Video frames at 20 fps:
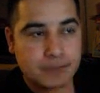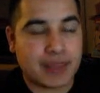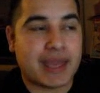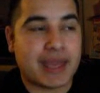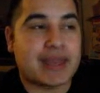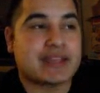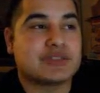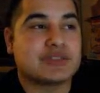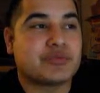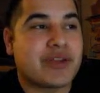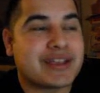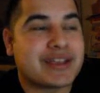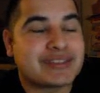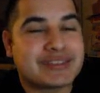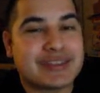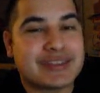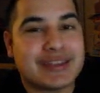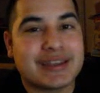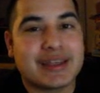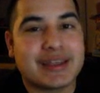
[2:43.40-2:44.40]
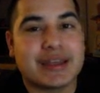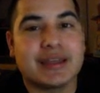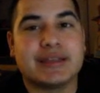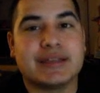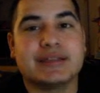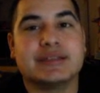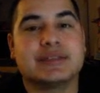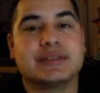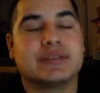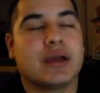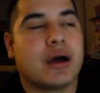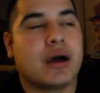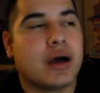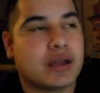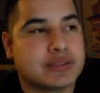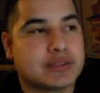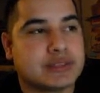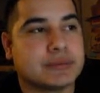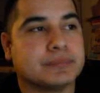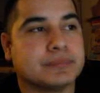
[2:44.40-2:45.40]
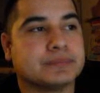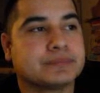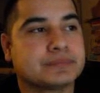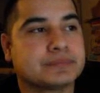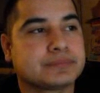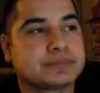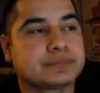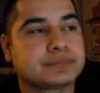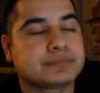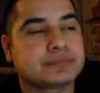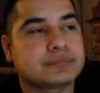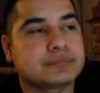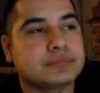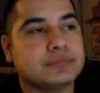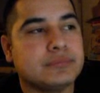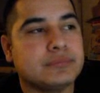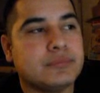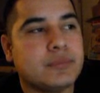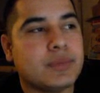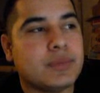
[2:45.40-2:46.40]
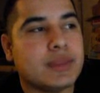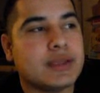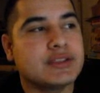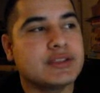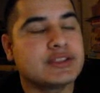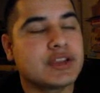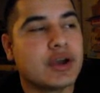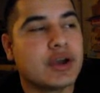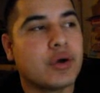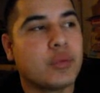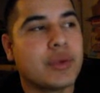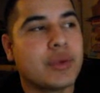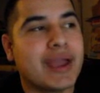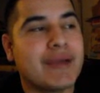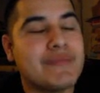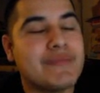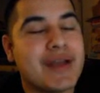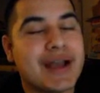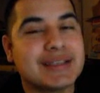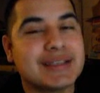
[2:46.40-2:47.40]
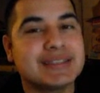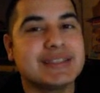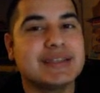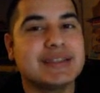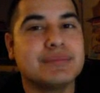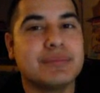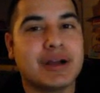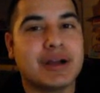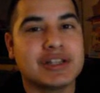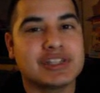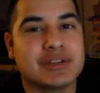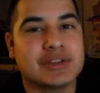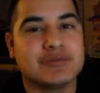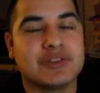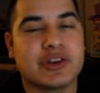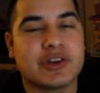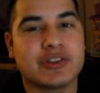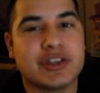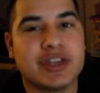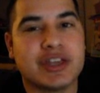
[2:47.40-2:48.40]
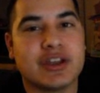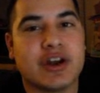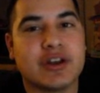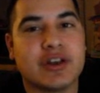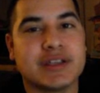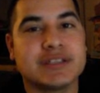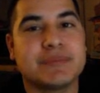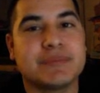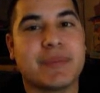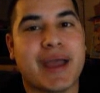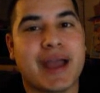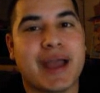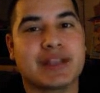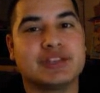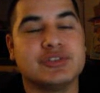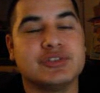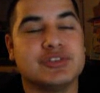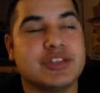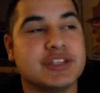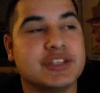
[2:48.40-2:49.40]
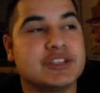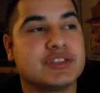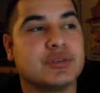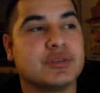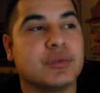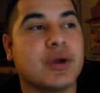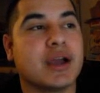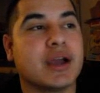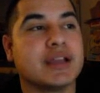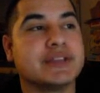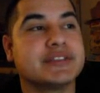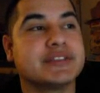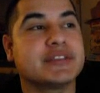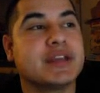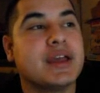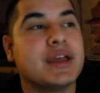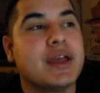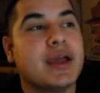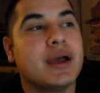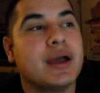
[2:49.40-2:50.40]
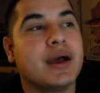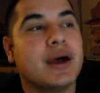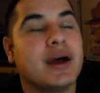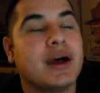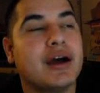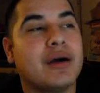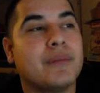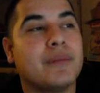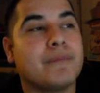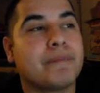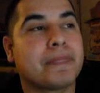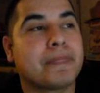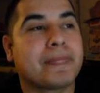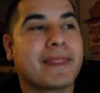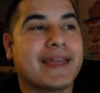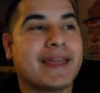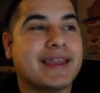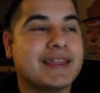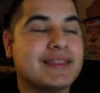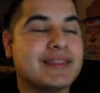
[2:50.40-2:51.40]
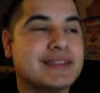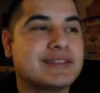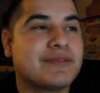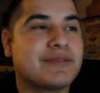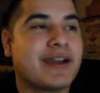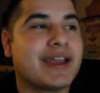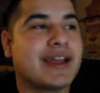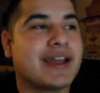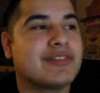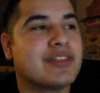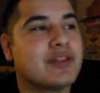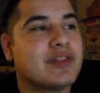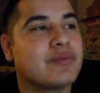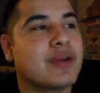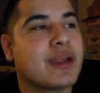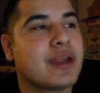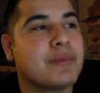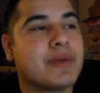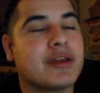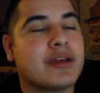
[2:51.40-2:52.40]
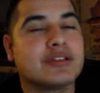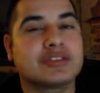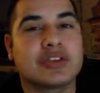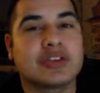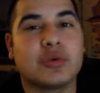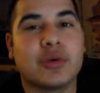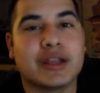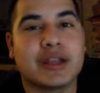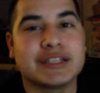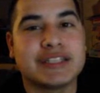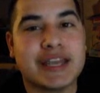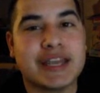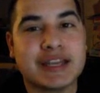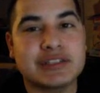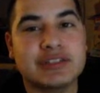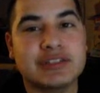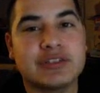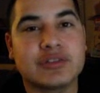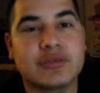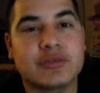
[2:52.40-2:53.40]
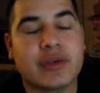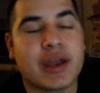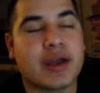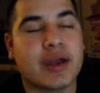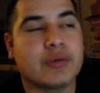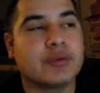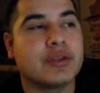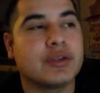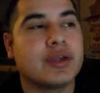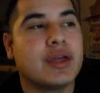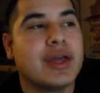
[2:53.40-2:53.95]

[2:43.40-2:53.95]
and his wrestling is awesome. So we have not seen much of Jardine on his back, jiu-jitsu-wise. And in this fight, I think Ryan Bader is going to want to take it to the ground,